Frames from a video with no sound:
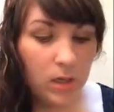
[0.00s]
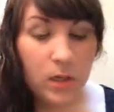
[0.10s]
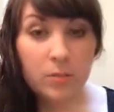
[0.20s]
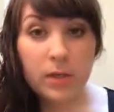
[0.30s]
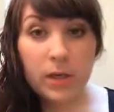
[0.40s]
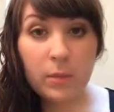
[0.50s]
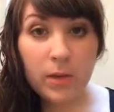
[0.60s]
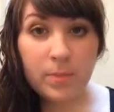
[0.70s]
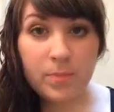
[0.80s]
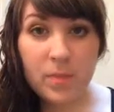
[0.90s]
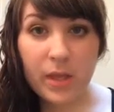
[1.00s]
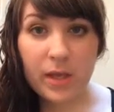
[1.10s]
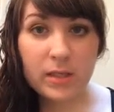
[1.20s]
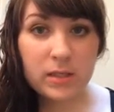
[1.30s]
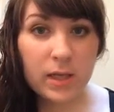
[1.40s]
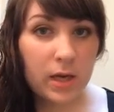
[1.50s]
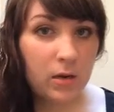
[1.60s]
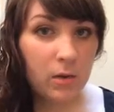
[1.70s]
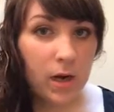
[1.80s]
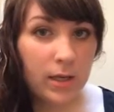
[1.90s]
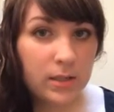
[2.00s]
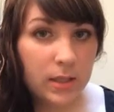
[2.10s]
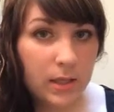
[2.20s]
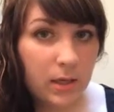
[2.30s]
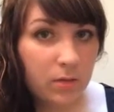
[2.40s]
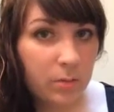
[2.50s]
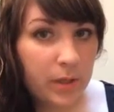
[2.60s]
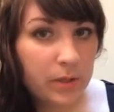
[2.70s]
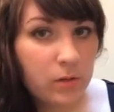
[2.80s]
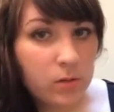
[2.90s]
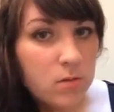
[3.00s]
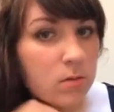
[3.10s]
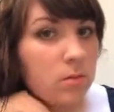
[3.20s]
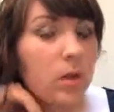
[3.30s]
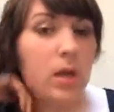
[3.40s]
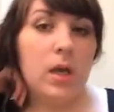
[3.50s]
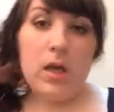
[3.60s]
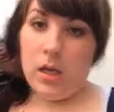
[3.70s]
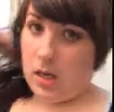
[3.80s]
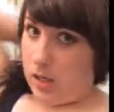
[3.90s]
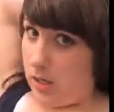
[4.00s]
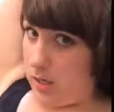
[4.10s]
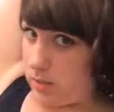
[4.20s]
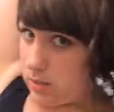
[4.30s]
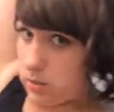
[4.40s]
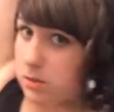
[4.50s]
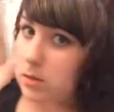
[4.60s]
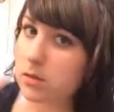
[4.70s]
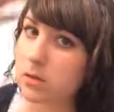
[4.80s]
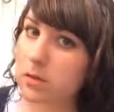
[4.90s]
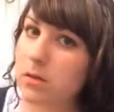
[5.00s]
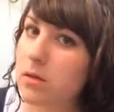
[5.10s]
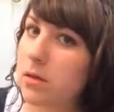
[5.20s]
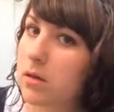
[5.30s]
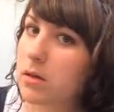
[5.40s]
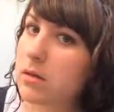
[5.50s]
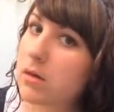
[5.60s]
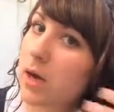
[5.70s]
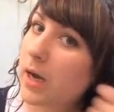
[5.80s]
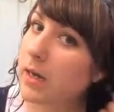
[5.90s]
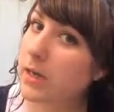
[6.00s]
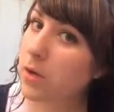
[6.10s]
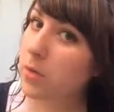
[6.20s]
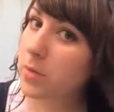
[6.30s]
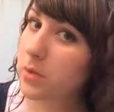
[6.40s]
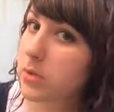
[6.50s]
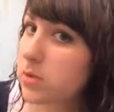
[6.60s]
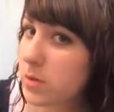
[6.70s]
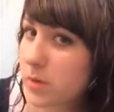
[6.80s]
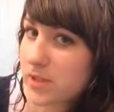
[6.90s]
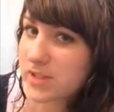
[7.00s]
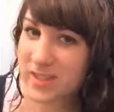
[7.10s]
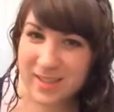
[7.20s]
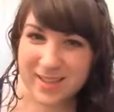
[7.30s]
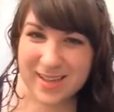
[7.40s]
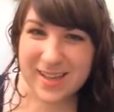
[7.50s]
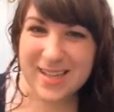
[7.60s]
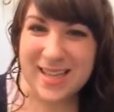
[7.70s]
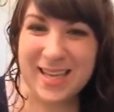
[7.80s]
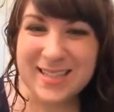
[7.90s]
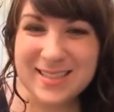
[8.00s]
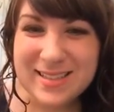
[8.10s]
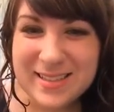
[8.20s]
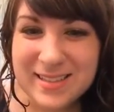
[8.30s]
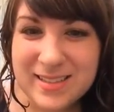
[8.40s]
But anyway, that's how I take care of my curls, and I hope you enjoyed watching. Thanks!